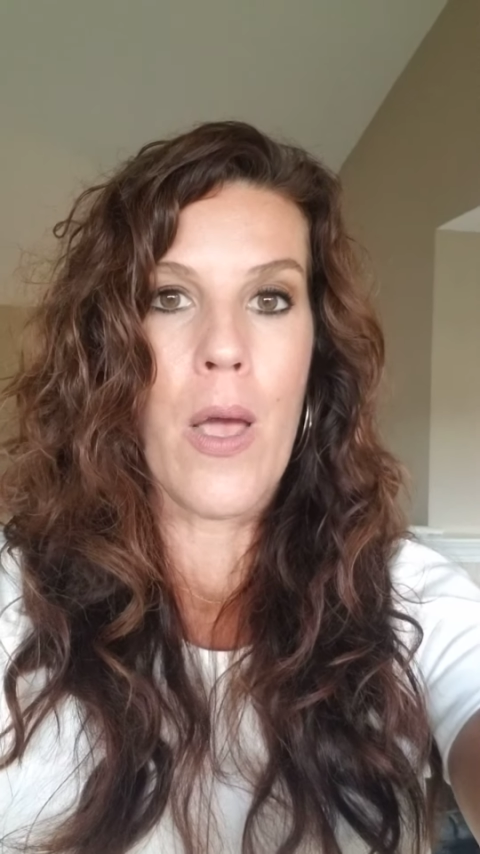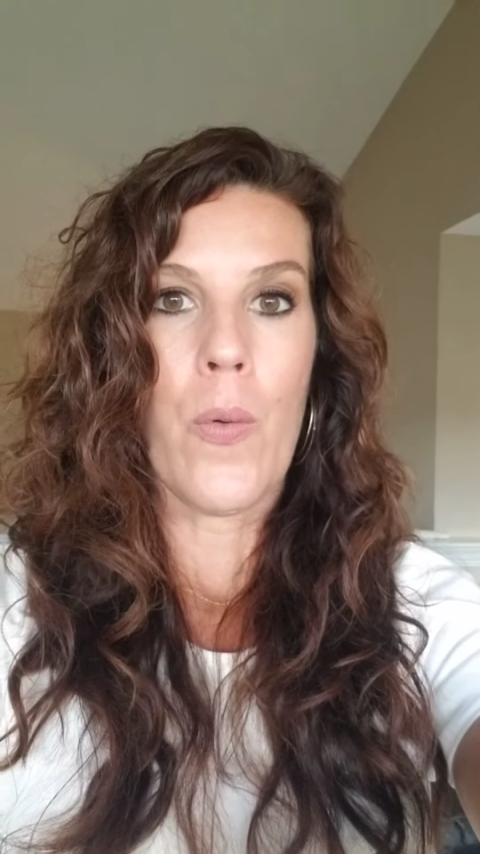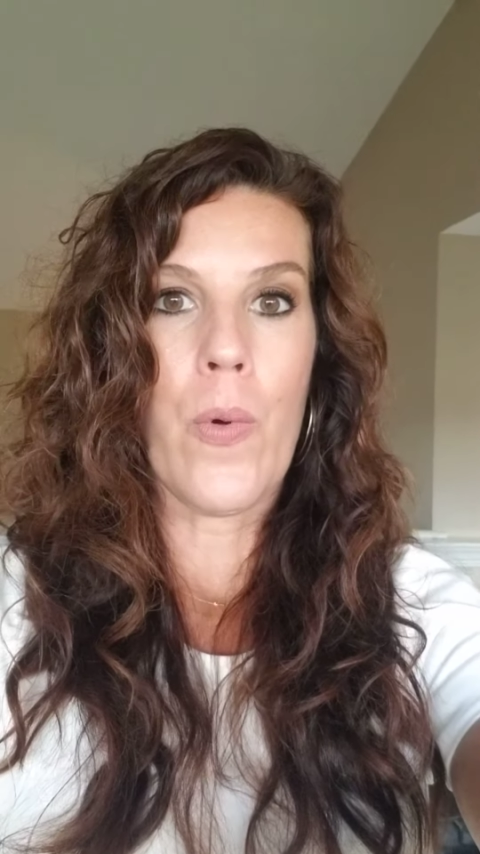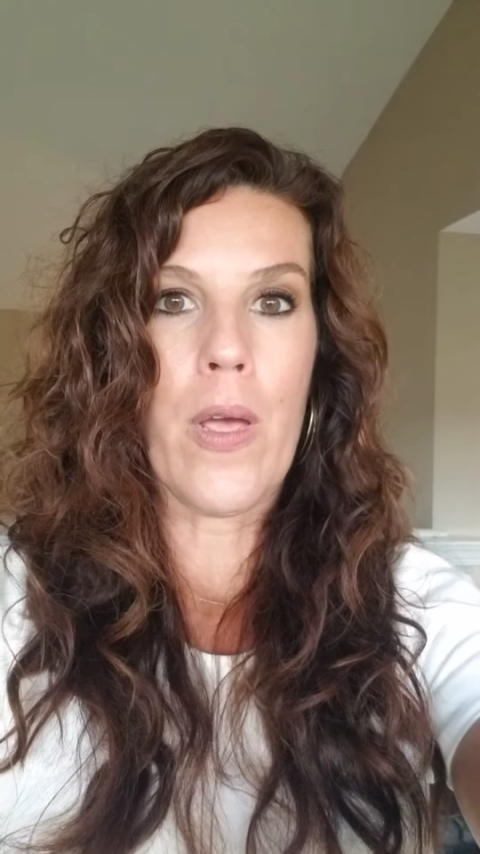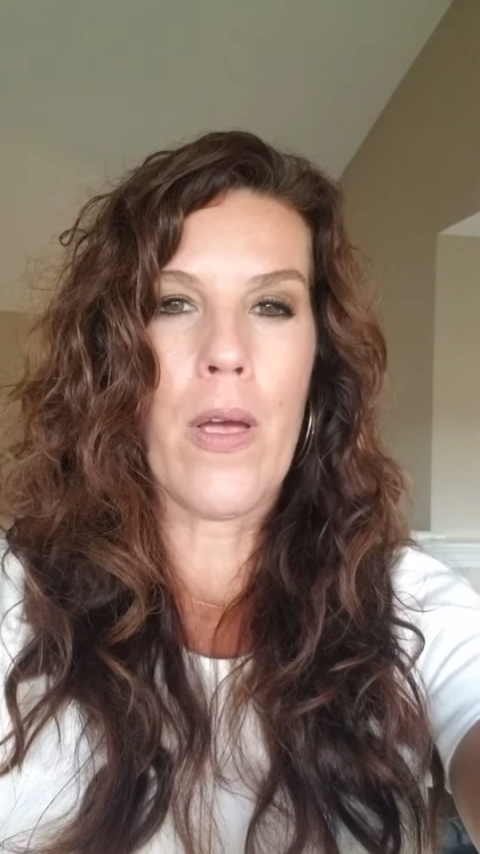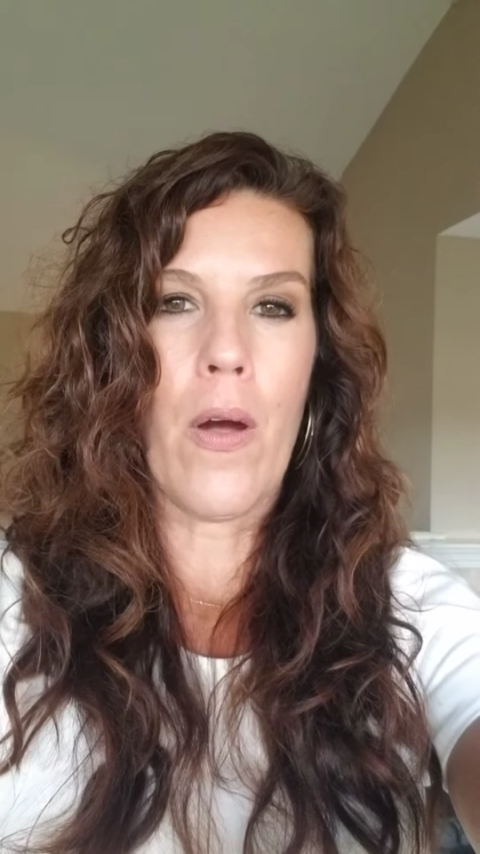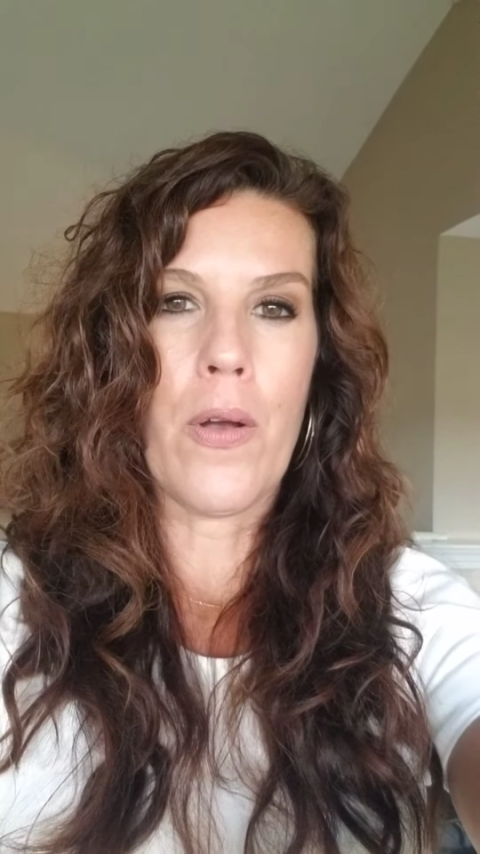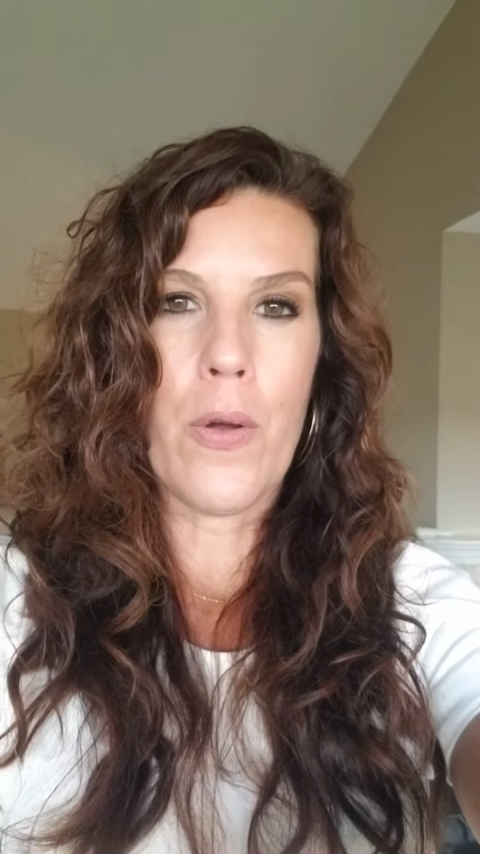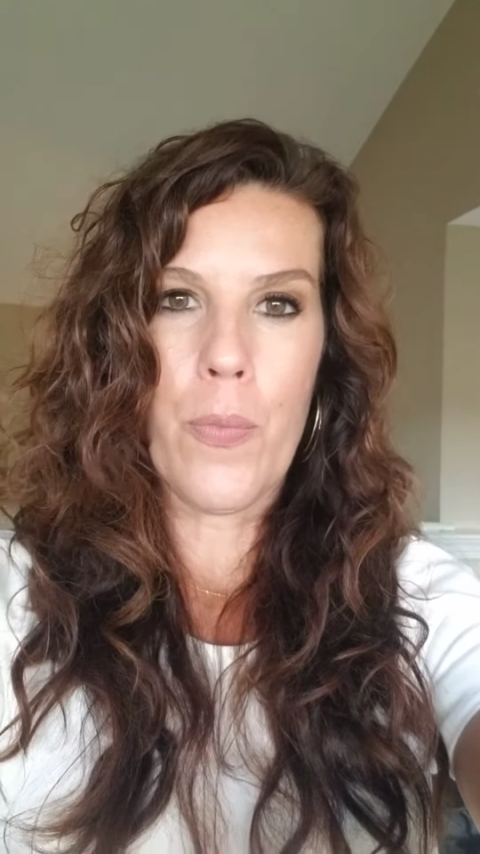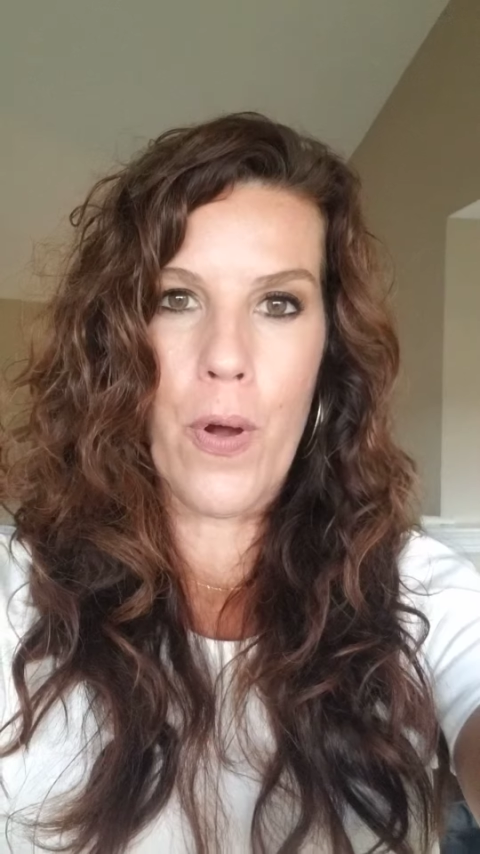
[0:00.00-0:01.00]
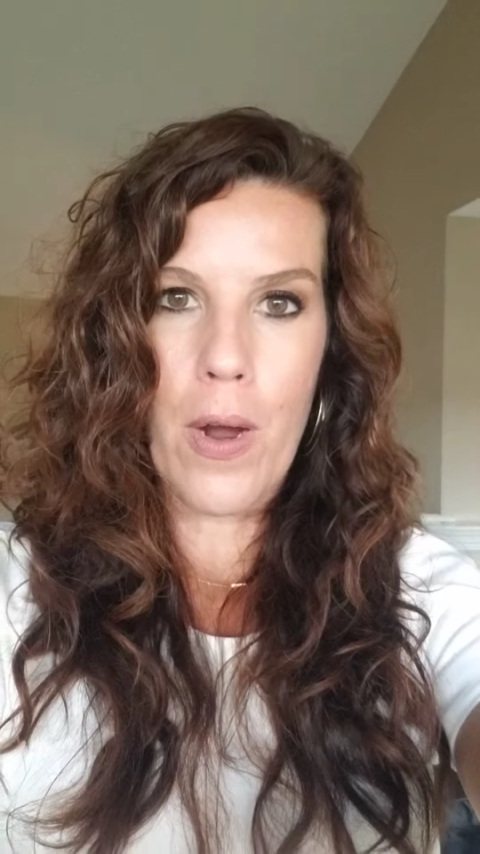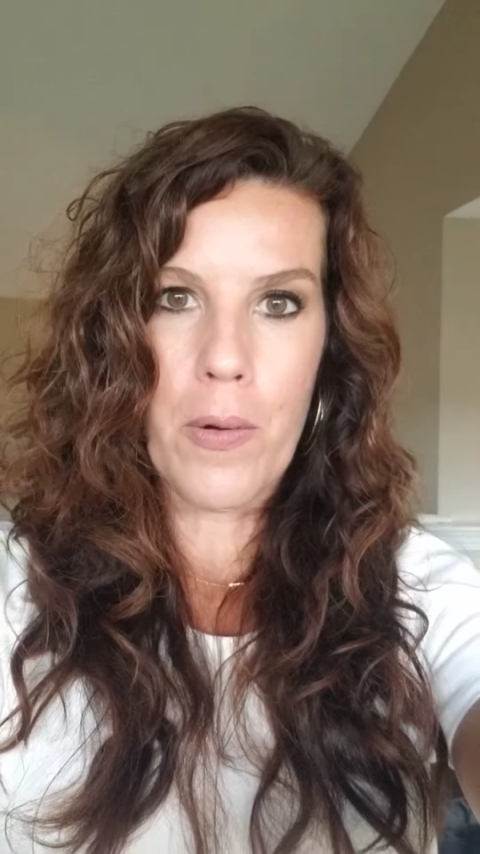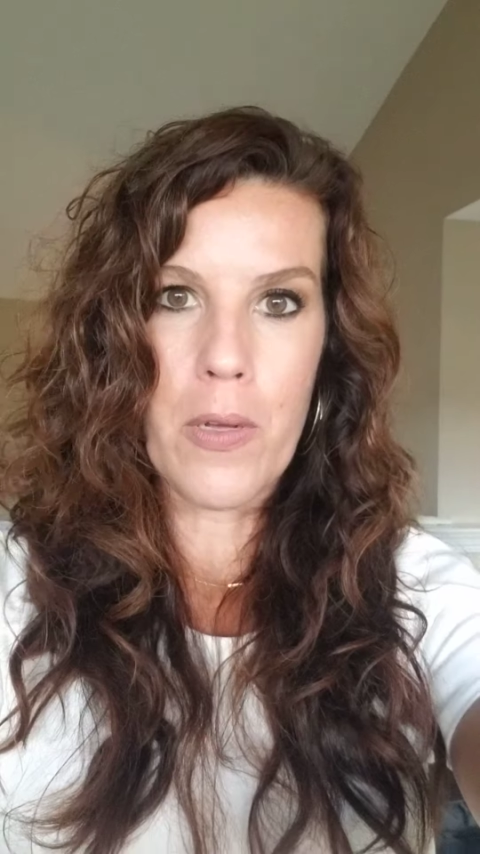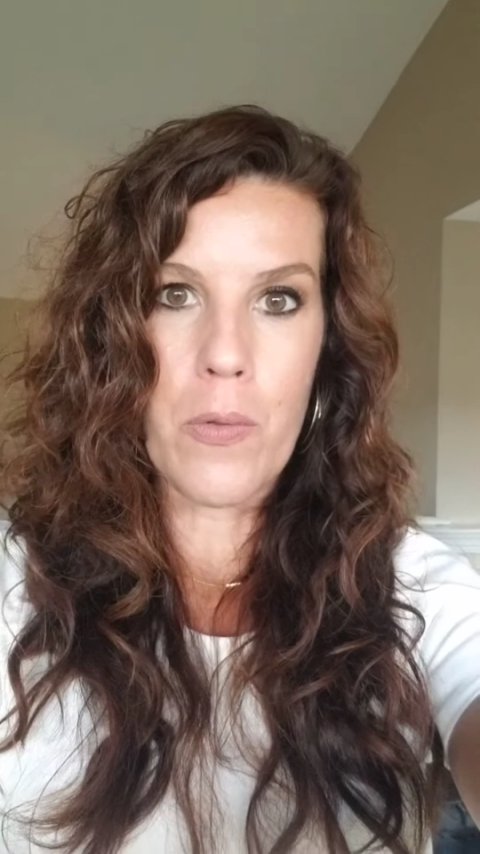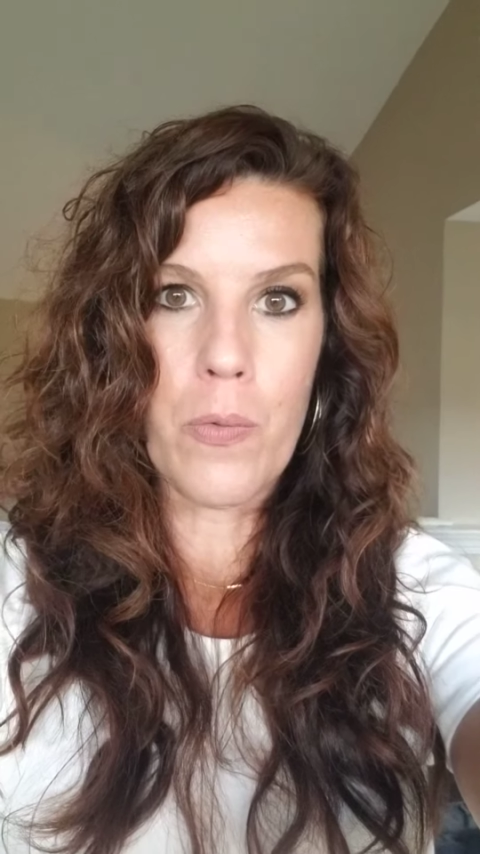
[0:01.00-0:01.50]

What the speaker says: We are near Progress